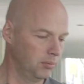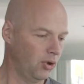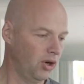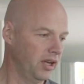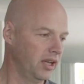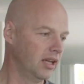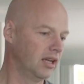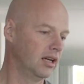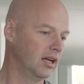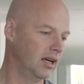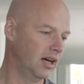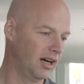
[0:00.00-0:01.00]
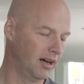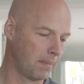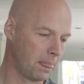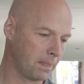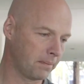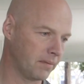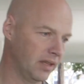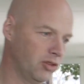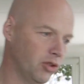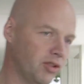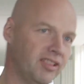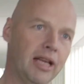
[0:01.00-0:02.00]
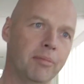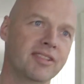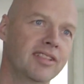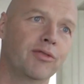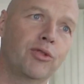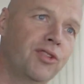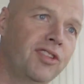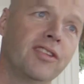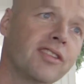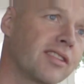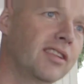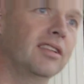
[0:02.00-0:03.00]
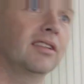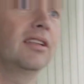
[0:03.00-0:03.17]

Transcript: boy, um, not to take myself too seriously.